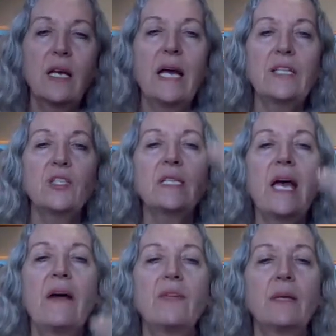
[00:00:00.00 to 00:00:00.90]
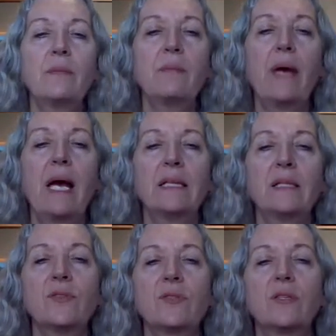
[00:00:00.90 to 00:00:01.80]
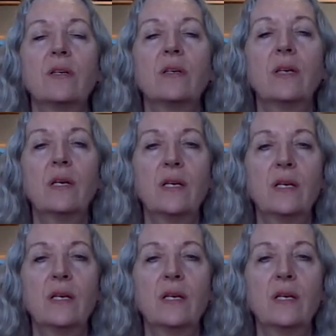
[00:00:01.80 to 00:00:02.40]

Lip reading: and just having them in balance, to